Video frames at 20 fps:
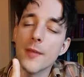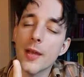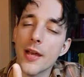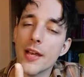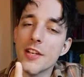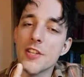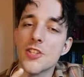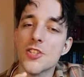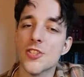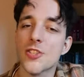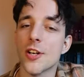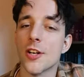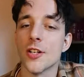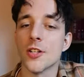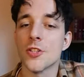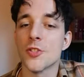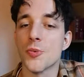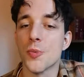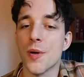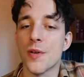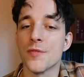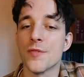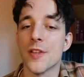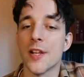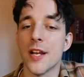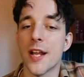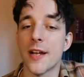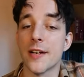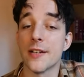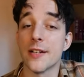It starts with the
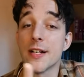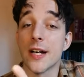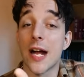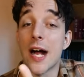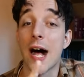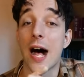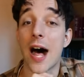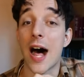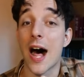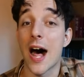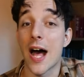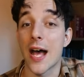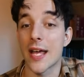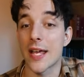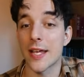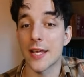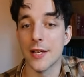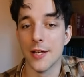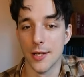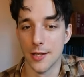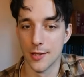letter I.